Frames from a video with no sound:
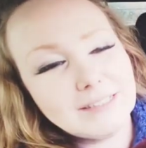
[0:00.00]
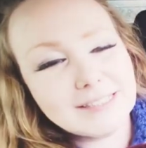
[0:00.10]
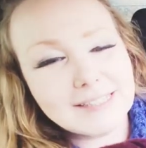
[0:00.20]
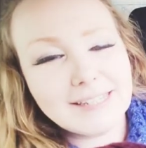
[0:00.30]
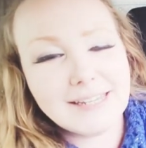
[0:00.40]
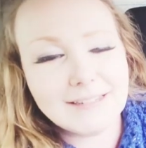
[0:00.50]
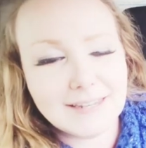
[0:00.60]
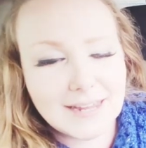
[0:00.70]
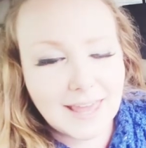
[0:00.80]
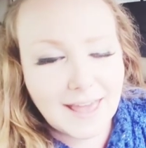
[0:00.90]
and Sleek
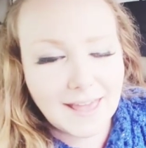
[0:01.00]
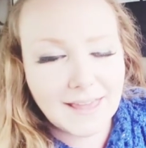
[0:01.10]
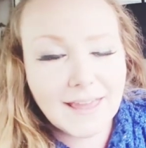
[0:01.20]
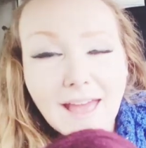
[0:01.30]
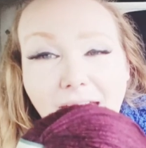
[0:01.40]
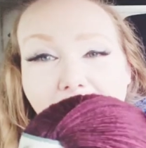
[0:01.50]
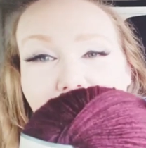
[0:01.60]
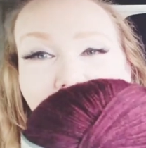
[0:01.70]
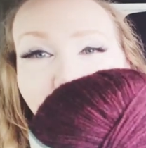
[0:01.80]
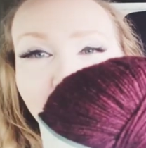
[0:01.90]
D K.
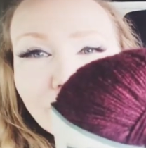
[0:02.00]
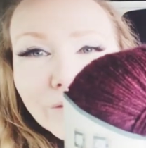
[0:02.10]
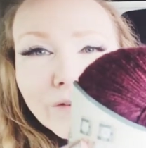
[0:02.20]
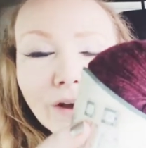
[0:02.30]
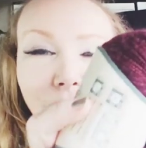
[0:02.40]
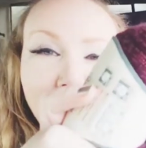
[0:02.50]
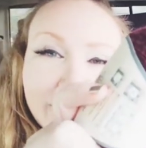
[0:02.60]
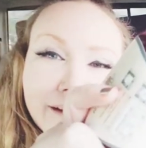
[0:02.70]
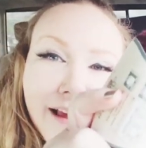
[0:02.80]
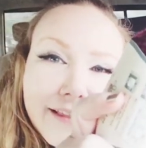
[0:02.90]
And I don't know,
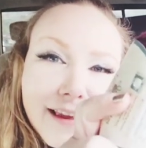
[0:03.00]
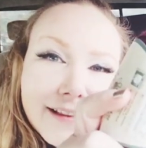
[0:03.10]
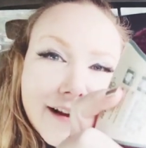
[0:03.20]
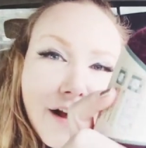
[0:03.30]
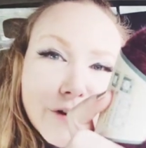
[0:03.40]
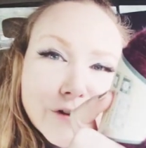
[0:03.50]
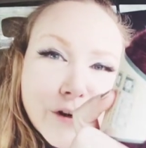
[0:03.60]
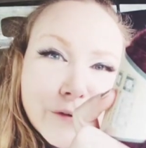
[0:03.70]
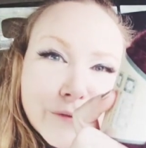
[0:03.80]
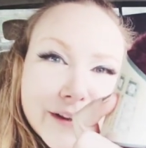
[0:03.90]
it, I think the color is
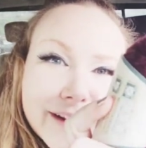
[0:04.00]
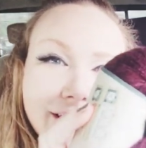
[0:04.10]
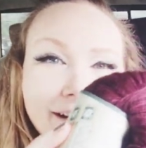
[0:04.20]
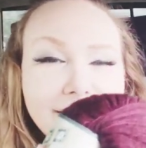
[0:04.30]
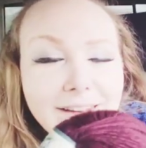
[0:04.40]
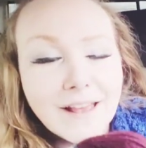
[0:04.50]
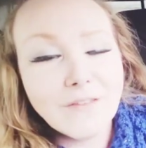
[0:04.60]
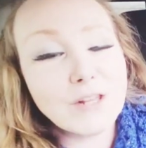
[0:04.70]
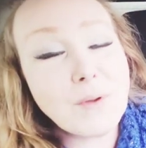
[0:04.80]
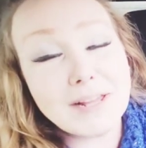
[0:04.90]
showing really good.
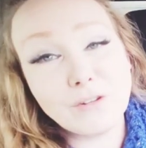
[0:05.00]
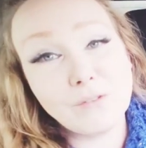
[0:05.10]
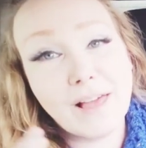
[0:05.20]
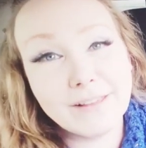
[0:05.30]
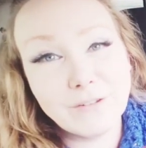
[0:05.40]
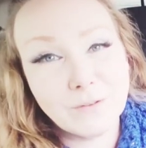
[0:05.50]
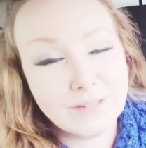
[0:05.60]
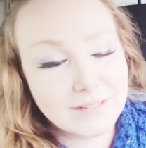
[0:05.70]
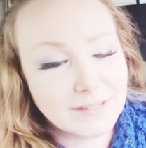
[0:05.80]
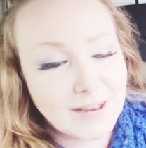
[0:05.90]
That's why I do like doing
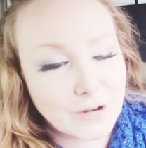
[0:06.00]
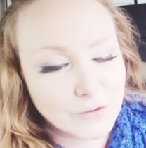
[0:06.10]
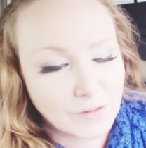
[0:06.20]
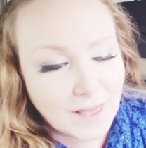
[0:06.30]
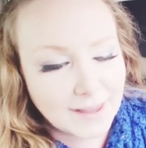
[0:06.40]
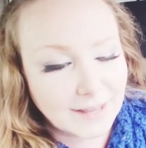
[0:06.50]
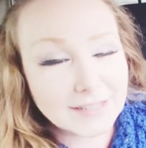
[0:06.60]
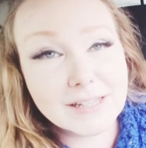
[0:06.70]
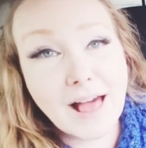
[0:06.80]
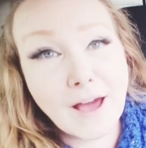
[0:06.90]
these in natural light.
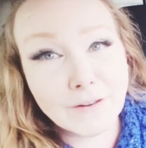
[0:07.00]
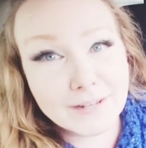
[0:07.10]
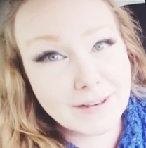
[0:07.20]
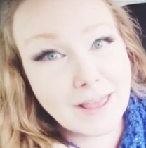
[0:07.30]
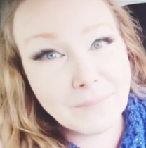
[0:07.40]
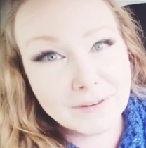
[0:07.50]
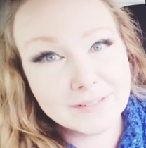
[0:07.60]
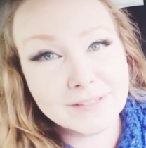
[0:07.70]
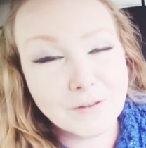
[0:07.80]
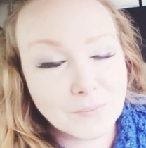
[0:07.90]
It's cloudy today, but
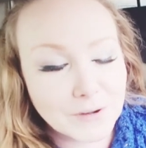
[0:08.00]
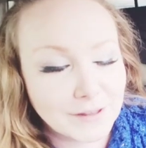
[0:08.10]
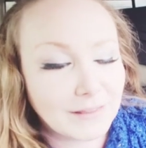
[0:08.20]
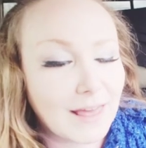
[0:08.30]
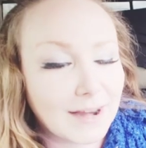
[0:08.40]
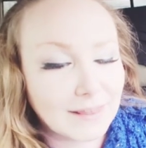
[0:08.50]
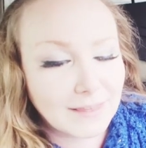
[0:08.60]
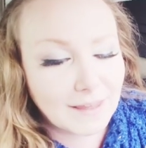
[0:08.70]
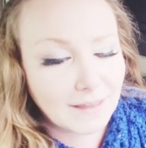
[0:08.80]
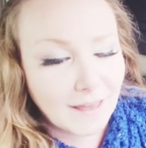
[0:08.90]
it's still pretty good light, I
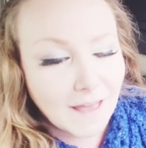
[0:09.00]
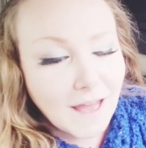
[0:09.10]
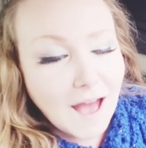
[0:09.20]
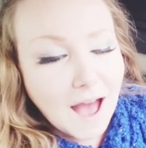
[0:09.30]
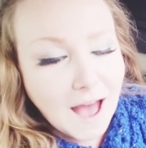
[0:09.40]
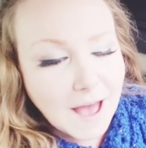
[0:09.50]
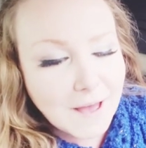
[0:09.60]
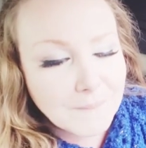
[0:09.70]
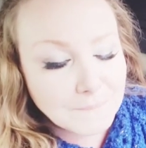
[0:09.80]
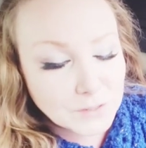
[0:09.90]
think.
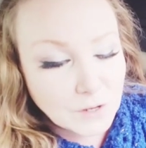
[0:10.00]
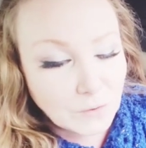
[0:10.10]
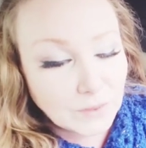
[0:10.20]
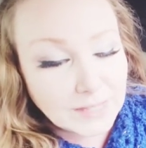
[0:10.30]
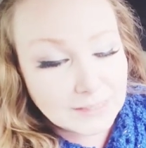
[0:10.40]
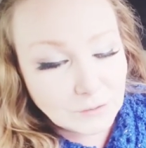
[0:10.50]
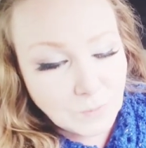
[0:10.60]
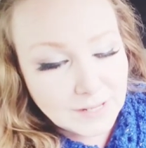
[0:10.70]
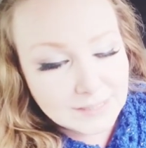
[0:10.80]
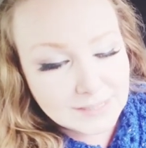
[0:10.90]
Um, so this
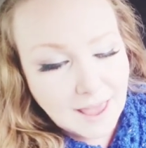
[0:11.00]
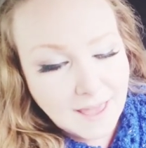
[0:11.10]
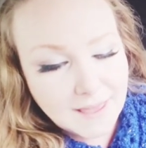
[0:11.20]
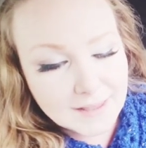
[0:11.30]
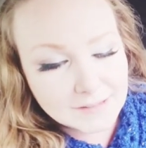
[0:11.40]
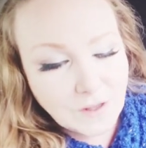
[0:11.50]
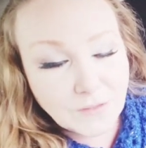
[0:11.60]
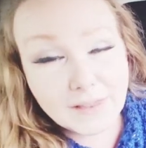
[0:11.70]
one says on the